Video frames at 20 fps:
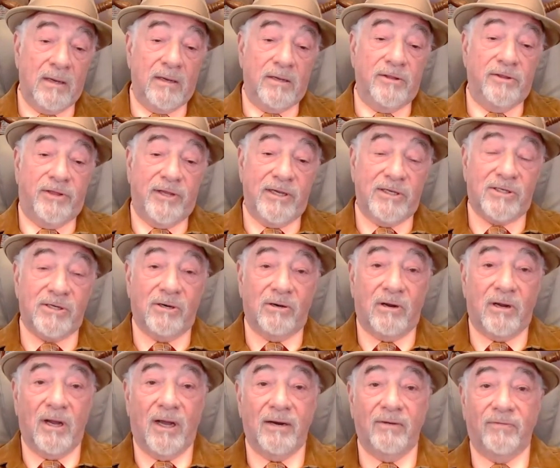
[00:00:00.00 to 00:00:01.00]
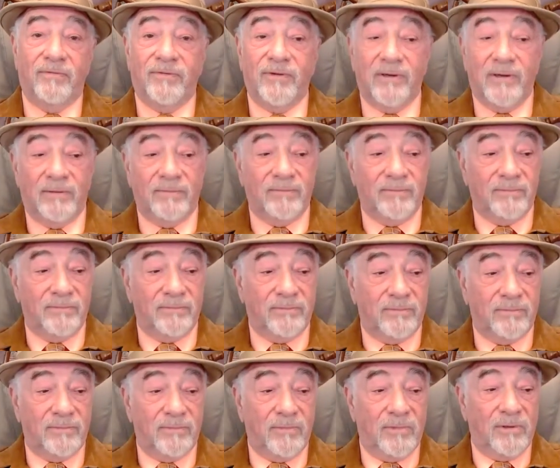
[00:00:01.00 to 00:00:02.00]
these are kind of uh,
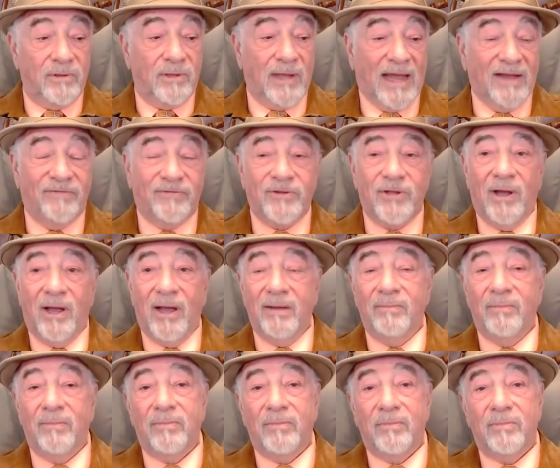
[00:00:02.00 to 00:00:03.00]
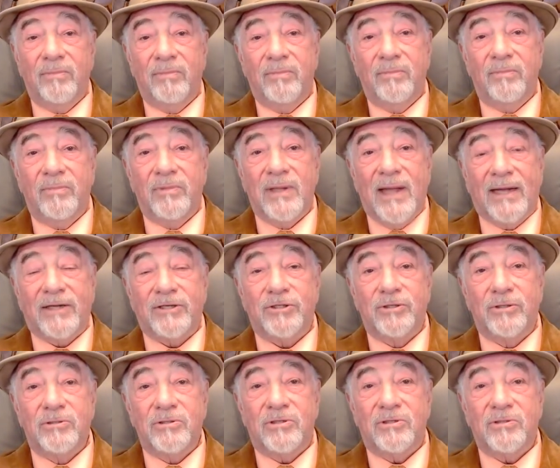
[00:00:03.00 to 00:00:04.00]
lifetime
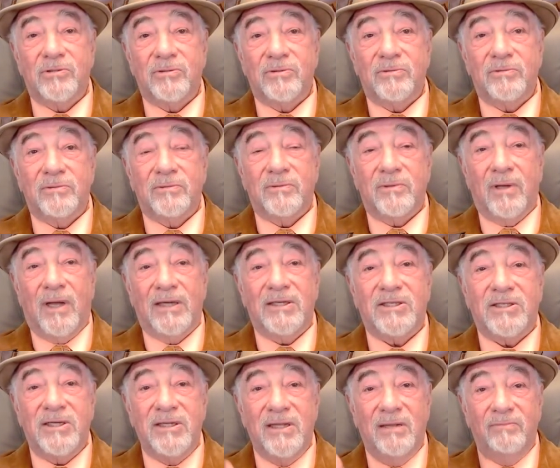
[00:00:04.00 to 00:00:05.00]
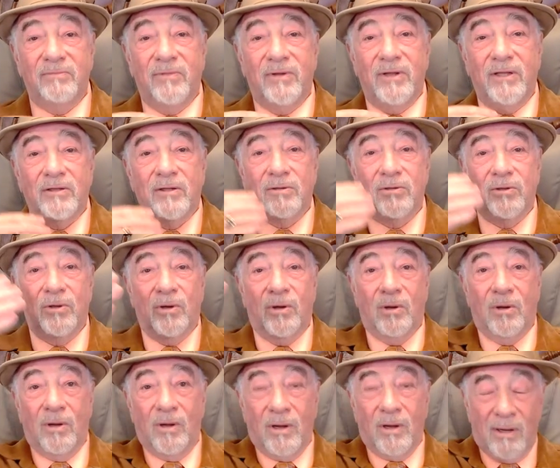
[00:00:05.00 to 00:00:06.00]
lectures. I see them in the
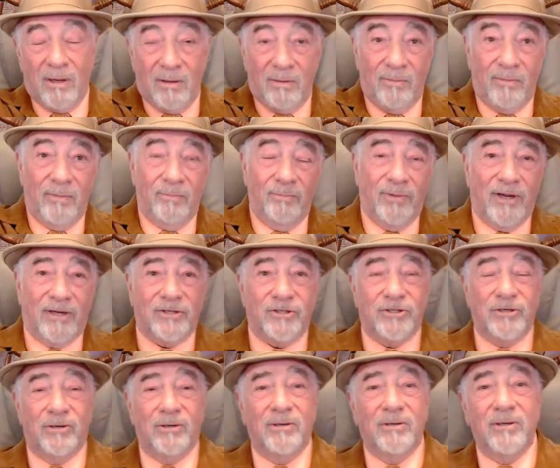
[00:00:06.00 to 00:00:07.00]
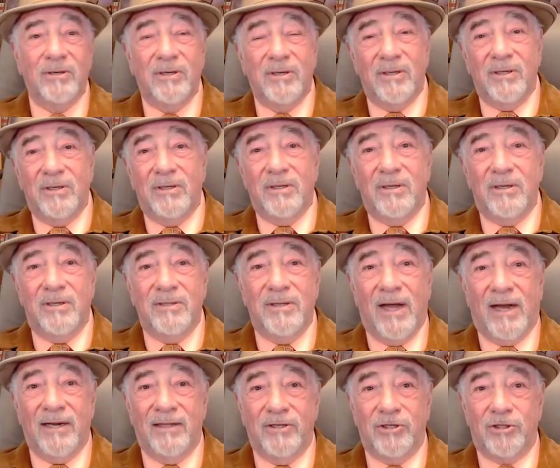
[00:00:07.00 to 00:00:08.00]
long picture,
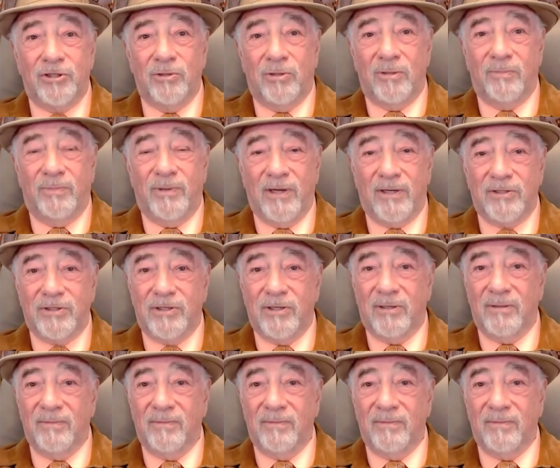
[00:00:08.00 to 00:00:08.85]
not in the short picture.